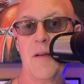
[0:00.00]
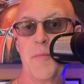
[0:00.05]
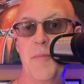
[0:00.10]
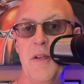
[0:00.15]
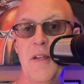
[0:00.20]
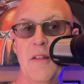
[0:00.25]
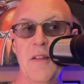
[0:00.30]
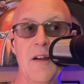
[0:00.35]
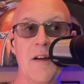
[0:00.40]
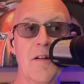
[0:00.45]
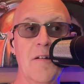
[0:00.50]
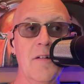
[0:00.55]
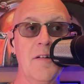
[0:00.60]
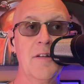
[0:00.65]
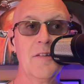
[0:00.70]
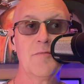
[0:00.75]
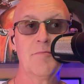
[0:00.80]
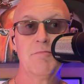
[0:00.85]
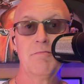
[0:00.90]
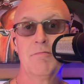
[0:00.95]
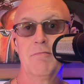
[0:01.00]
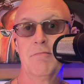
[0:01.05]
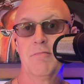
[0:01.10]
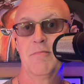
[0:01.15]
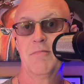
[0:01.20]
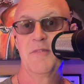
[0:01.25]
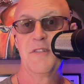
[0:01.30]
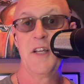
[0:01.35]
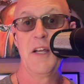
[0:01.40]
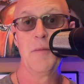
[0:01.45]
be there at
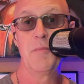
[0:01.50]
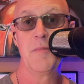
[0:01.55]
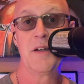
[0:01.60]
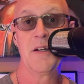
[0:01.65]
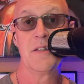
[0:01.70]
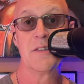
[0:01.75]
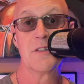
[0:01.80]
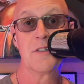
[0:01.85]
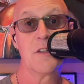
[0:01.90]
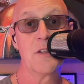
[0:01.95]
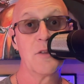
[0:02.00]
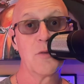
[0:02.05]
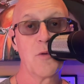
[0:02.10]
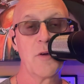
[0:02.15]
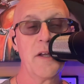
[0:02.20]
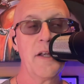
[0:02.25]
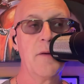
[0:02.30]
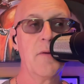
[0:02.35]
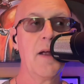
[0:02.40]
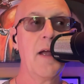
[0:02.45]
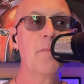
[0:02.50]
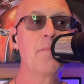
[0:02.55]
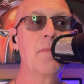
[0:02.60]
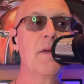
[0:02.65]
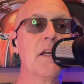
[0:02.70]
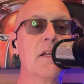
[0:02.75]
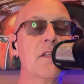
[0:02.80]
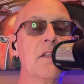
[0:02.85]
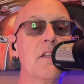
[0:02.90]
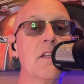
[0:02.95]
10 minutes to 3, right? Be
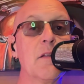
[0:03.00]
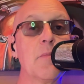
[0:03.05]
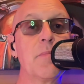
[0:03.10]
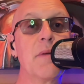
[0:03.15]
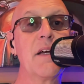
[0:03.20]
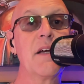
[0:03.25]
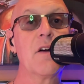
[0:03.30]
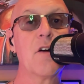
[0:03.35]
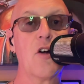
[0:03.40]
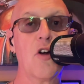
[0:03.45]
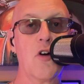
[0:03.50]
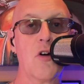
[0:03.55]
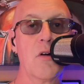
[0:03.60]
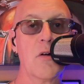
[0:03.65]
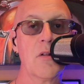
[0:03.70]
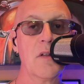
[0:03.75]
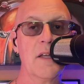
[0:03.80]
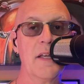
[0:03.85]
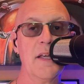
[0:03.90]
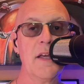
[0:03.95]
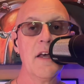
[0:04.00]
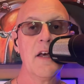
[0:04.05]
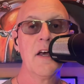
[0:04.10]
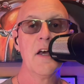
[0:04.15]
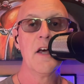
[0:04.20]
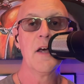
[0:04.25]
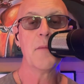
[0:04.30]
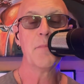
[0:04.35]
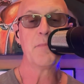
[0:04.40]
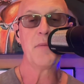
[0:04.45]
a little bit early.
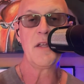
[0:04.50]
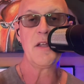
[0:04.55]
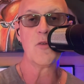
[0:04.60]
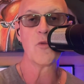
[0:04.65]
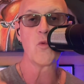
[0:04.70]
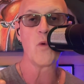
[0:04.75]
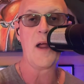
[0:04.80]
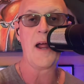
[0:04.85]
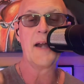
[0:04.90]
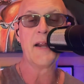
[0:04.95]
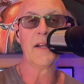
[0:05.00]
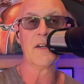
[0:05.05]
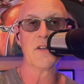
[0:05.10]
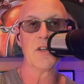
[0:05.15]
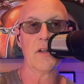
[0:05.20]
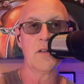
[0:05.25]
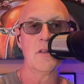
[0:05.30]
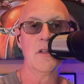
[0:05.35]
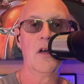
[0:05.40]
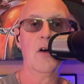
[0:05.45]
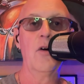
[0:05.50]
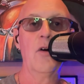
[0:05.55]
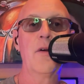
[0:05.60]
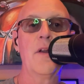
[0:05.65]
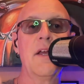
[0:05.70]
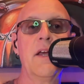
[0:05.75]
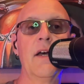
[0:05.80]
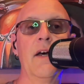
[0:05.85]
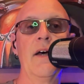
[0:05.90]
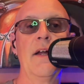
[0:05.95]
Be ready to load
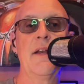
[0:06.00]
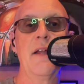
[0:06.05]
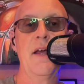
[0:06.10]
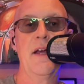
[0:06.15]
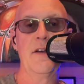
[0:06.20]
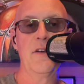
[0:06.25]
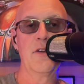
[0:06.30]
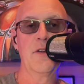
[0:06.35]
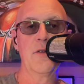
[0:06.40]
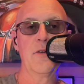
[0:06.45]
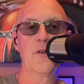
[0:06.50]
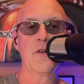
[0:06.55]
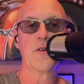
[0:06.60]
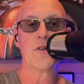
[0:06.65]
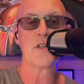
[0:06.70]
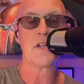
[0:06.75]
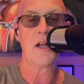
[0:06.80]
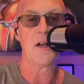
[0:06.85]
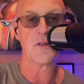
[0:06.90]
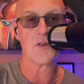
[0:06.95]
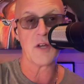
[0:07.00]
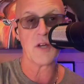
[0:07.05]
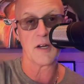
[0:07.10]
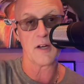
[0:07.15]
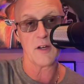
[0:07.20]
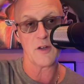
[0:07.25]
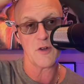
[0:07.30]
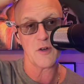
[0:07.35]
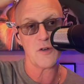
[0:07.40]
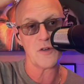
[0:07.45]
in and do your sound check.
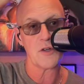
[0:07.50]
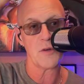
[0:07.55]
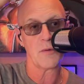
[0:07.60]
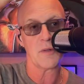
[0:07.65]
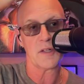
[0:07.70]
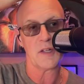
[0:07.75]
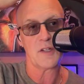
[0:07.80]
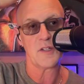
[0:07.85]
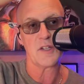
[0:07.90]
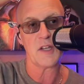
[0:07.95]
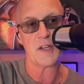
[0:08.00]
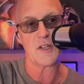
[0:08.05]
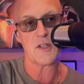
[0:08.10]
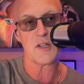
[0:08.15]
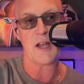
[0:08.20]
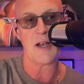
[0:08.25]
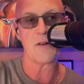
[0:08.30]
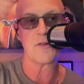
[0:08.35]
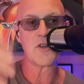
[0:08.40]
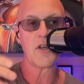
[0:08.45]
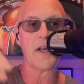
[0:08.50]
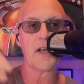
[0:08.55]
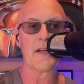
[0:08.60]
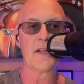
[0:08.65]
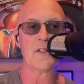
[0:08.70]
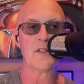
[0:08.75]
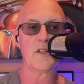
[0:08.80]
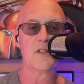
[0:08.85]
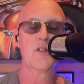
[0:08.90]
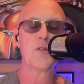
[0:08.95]
Because usually when they say sound check
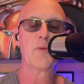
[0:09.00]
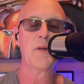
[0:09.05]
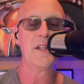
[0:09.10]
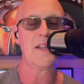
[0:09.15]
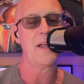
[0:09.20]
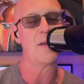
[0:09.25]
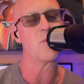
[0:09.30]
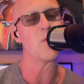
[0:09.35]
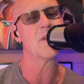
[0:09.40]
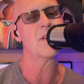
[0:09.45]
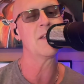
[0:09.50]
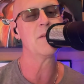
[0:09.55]
is at 3, they really